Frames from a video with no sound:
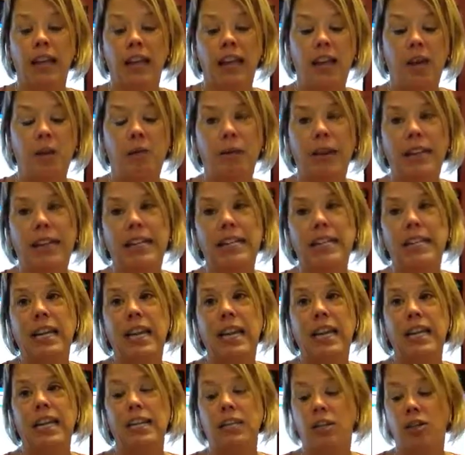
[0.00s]
and we can
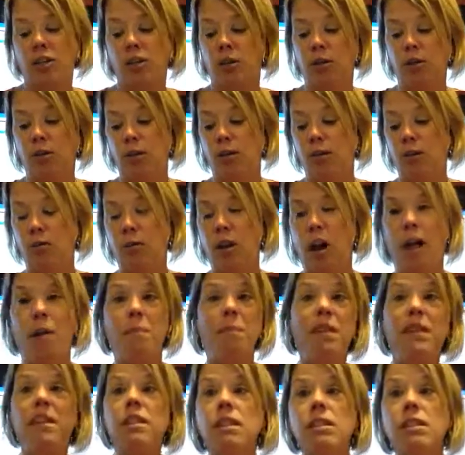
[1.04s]
take it to
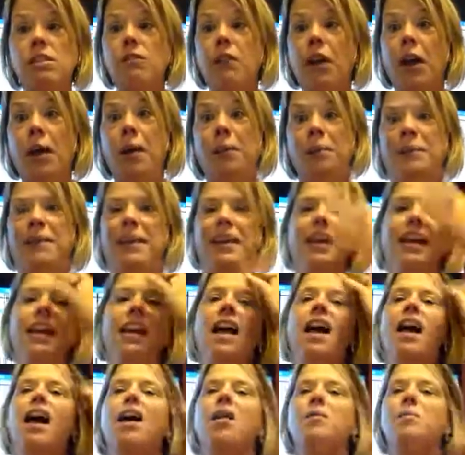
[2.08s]
the tens frame.
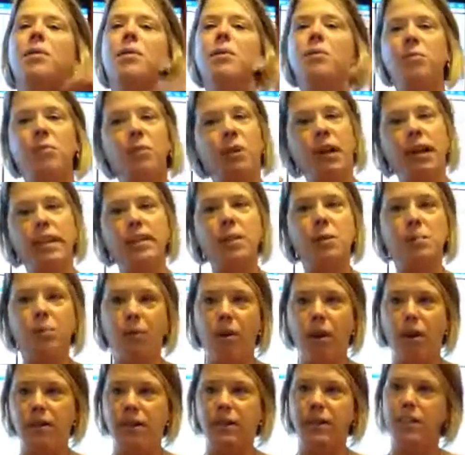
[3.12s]
But it's a
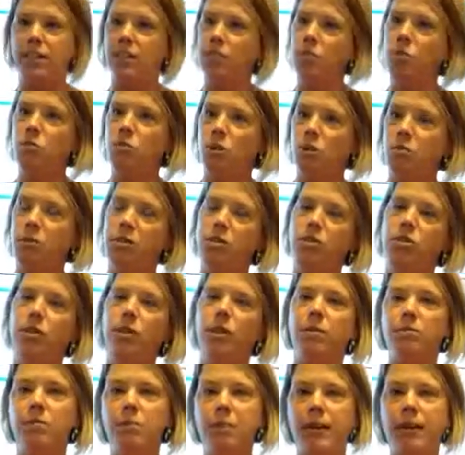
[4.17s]
process, and you want to be sure
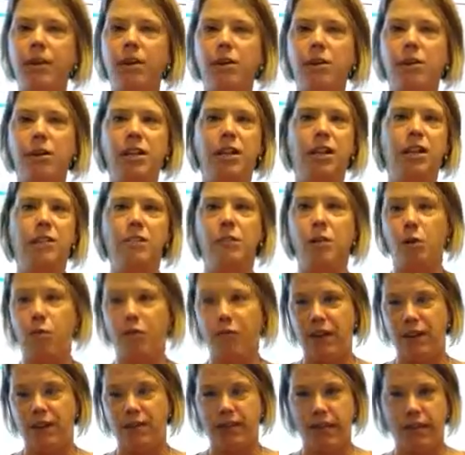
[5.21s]
and build the firm
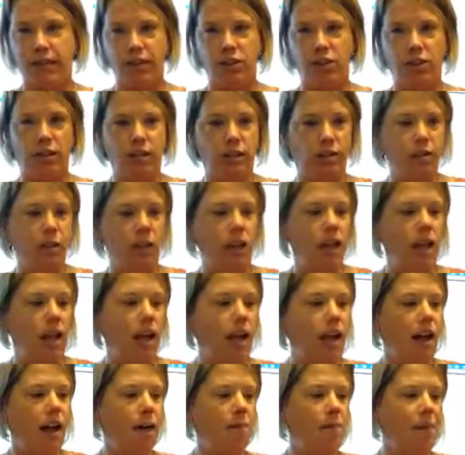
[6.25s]
foundation
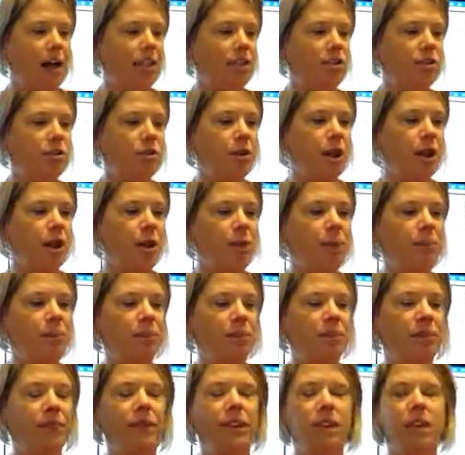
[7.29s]
as you go.
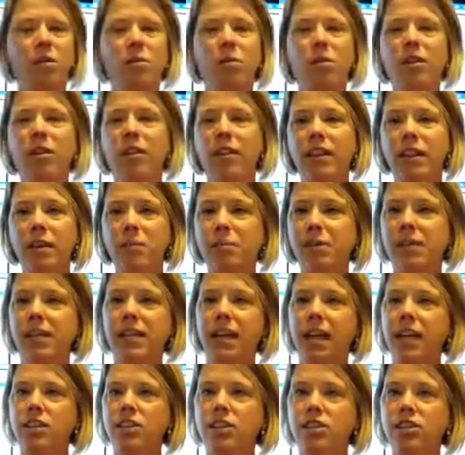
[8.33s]
What are the
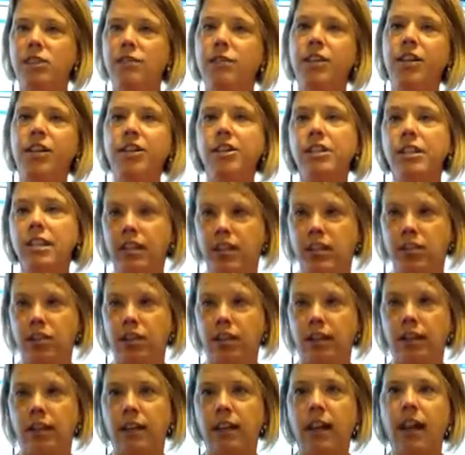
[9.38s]
implications for your
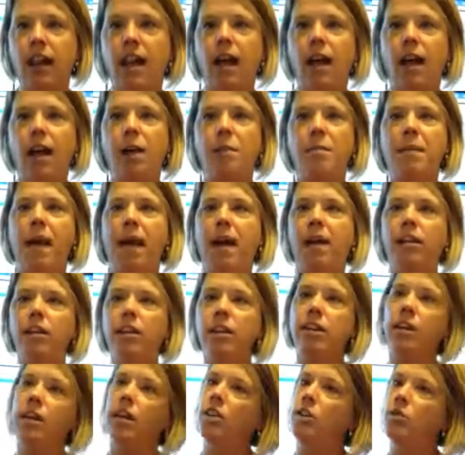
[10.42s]
teaching? How
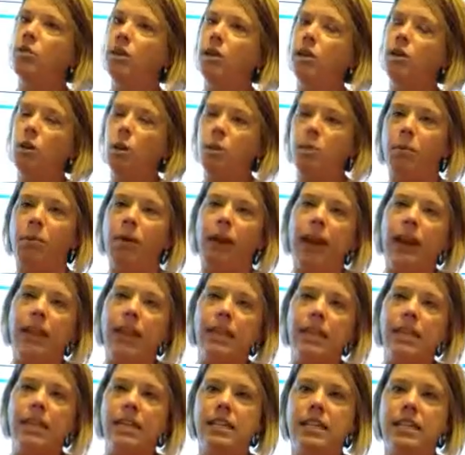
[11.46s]
can you
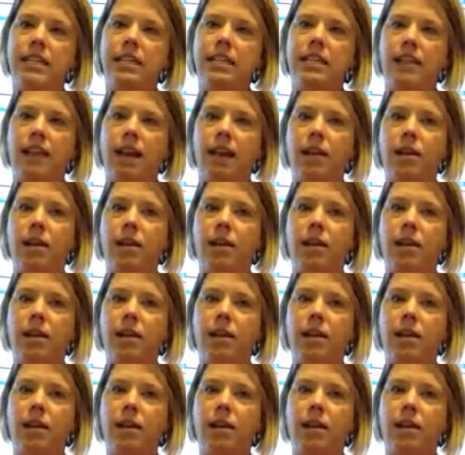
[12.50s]
incorporate this